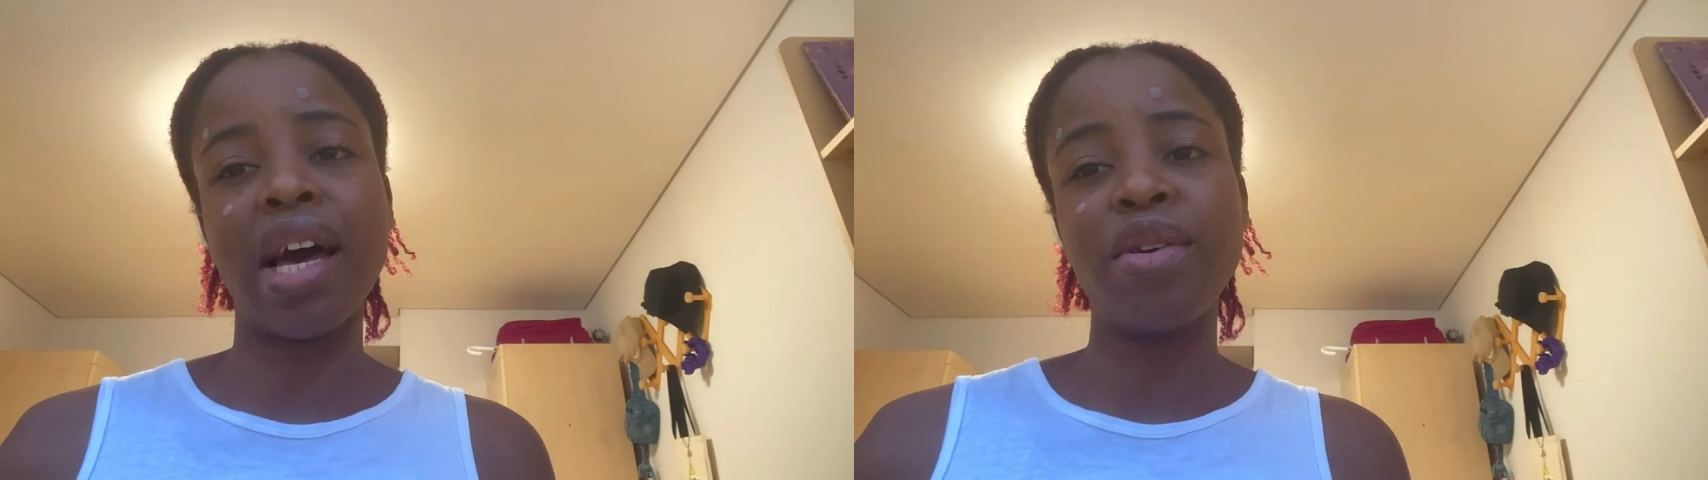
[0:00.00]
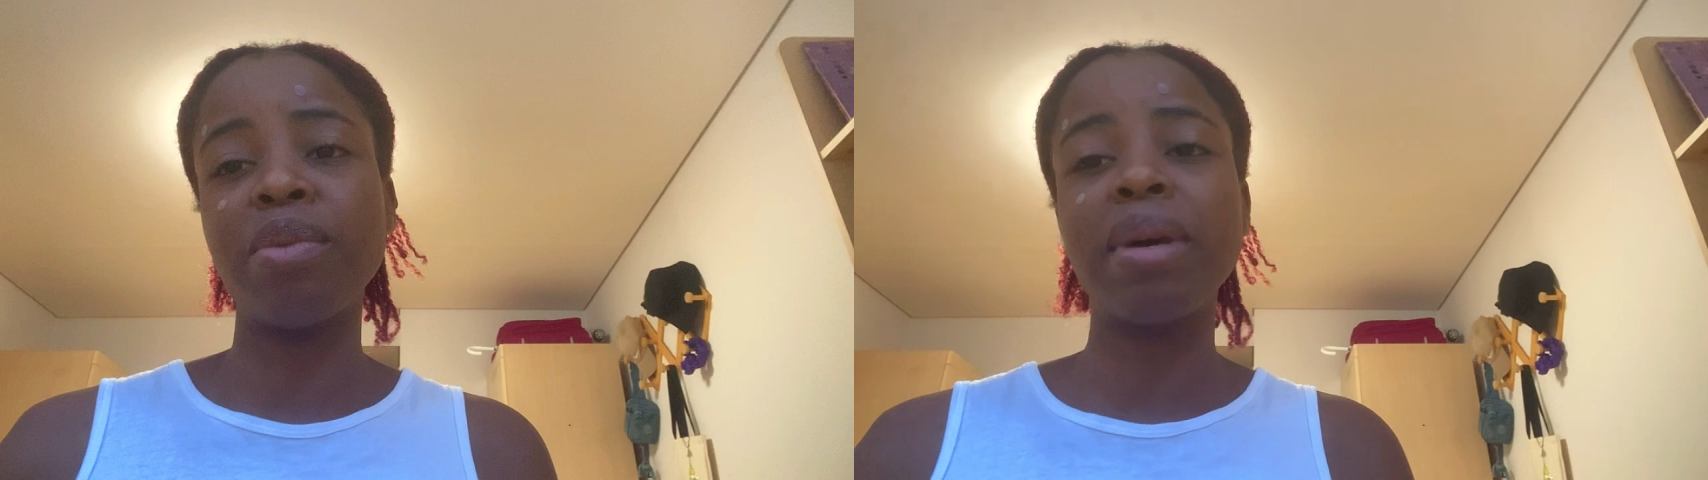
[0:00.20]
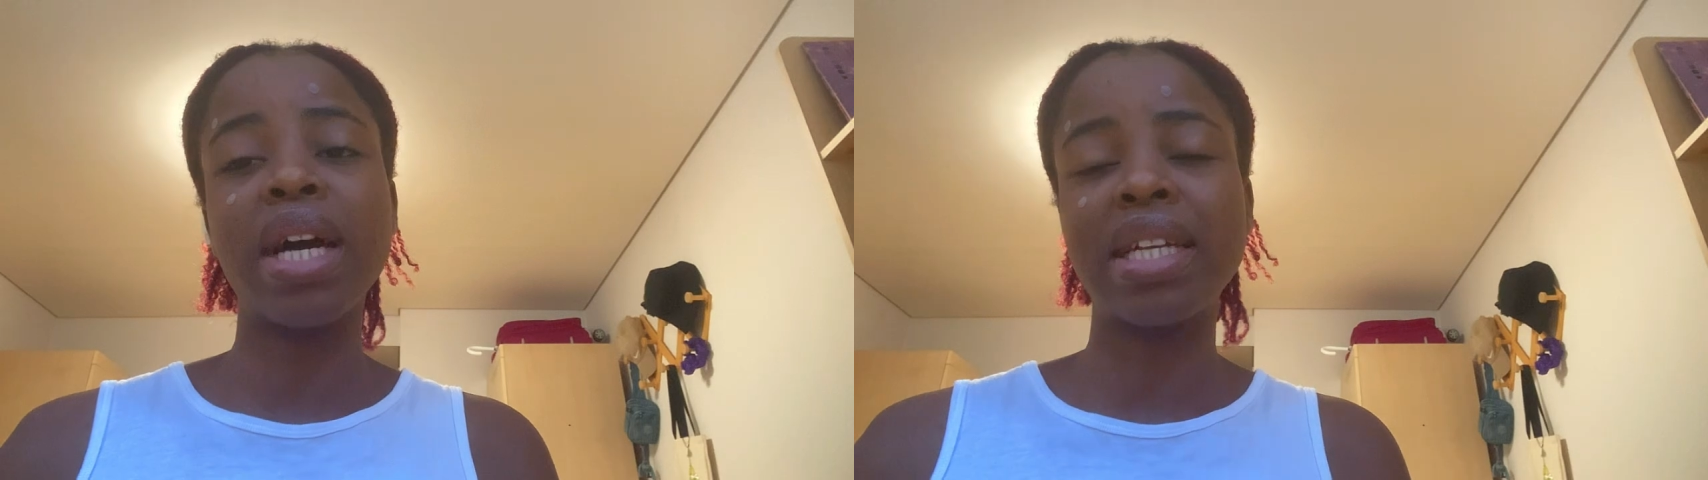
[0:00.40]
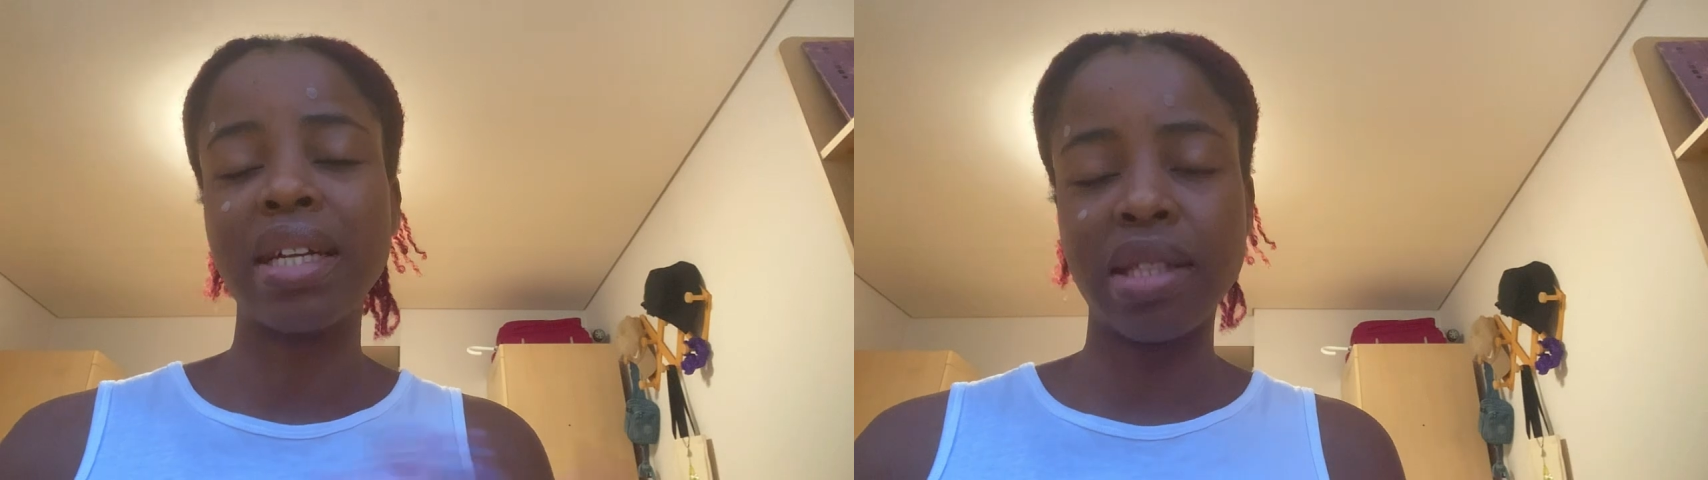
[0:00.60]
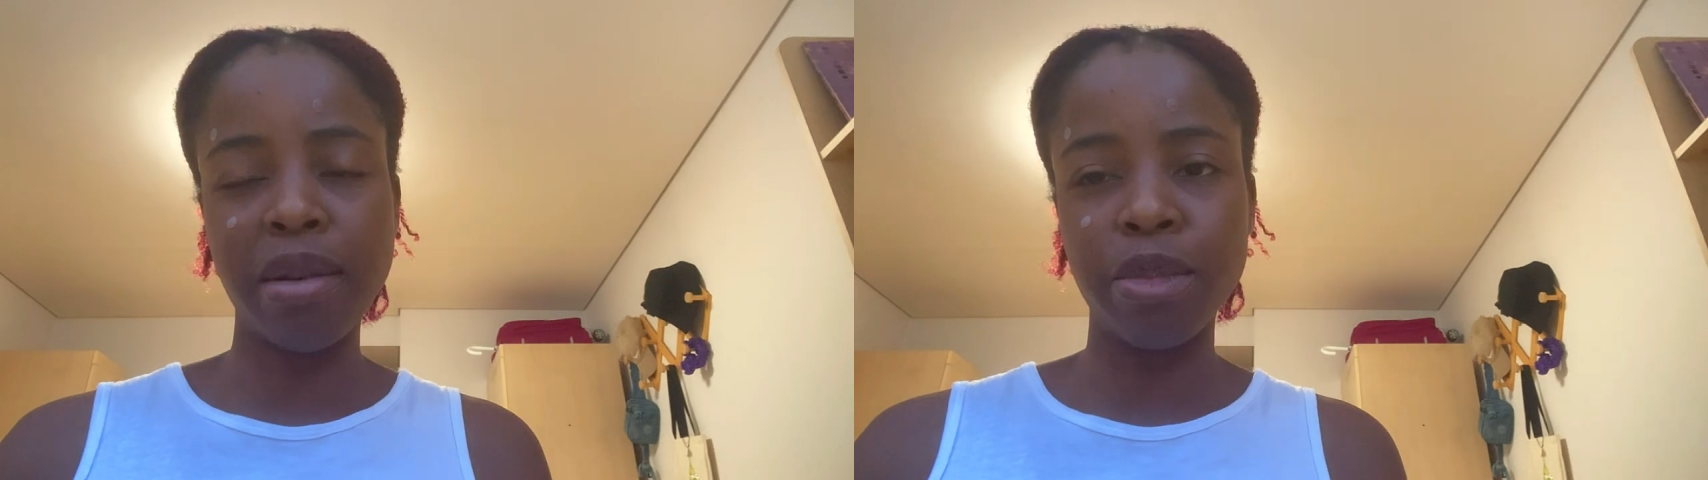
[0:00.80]
you make an
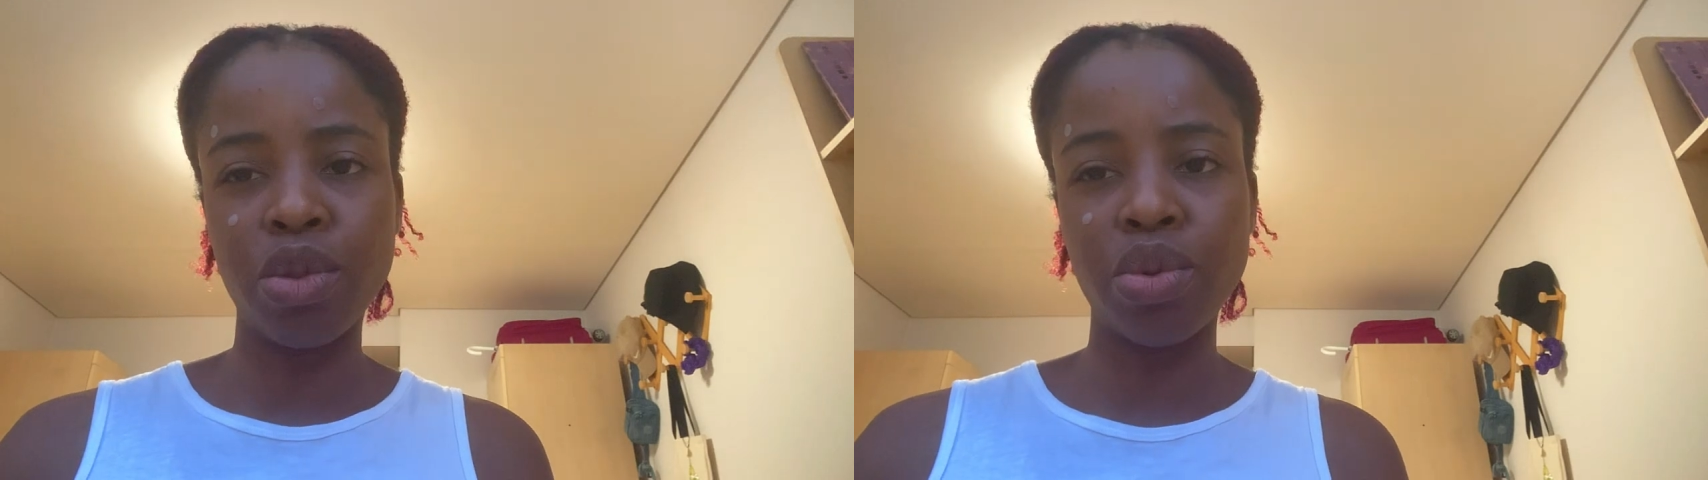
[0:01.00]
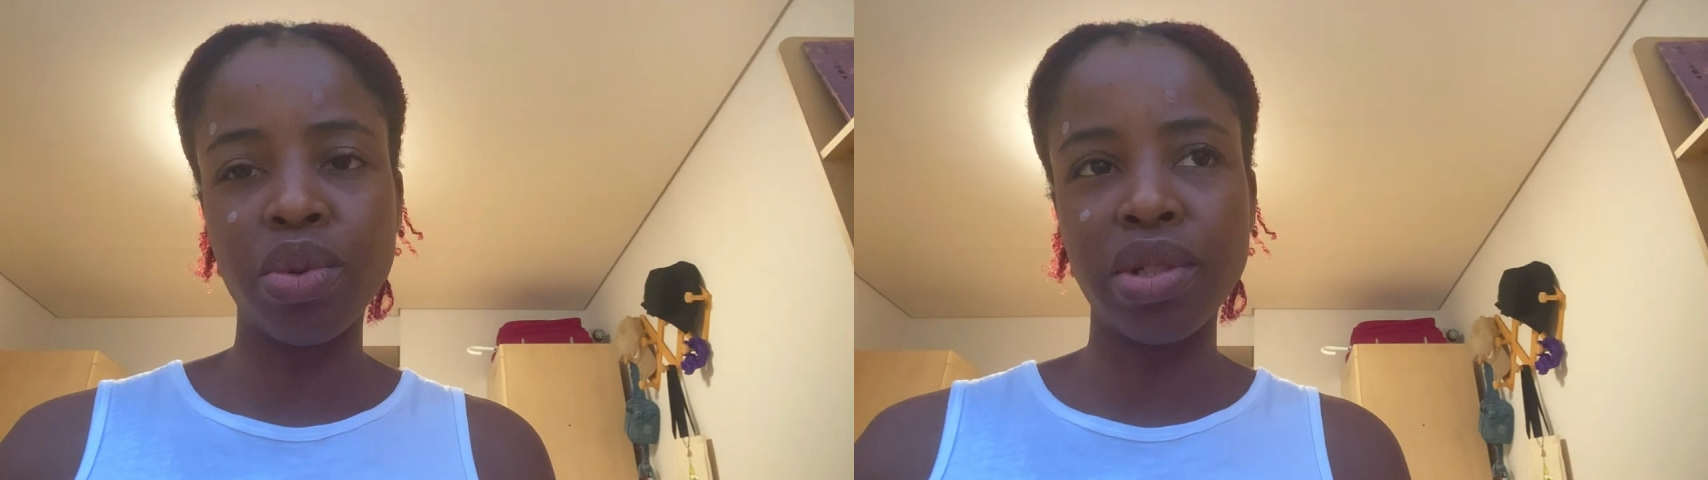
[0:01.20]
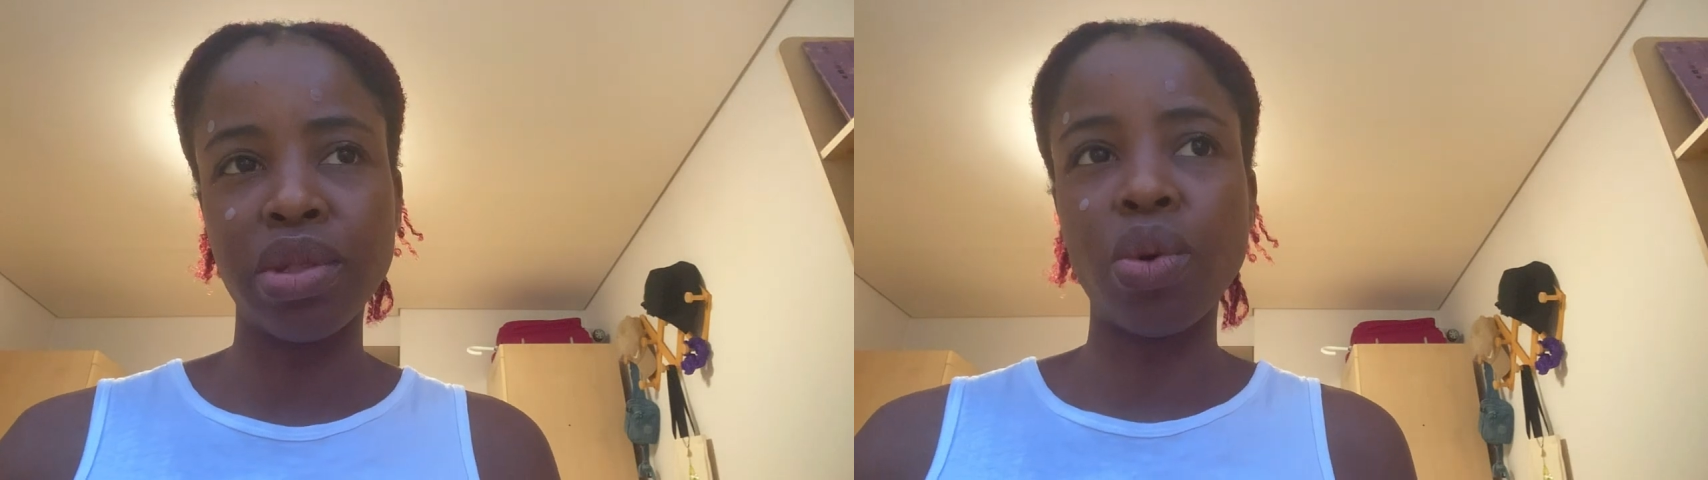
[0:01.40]
attempt towards it,